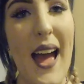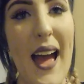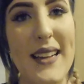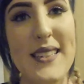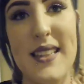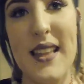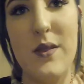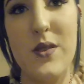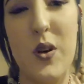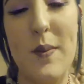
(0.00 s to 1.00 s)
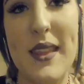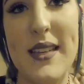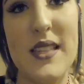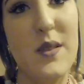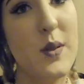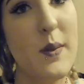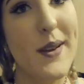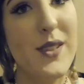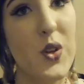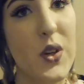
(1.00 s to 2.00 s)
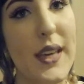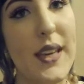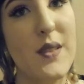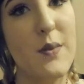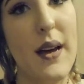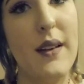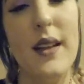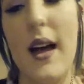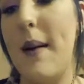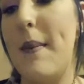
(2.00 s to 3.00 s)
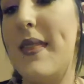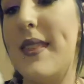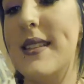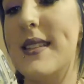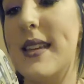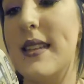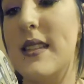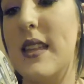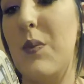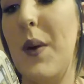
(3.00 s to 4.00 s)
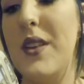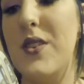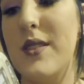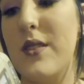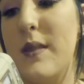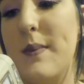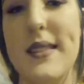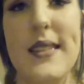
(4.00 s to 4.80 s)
And they also got me this. This was in my stocking as well. This is the Waitrose Christmas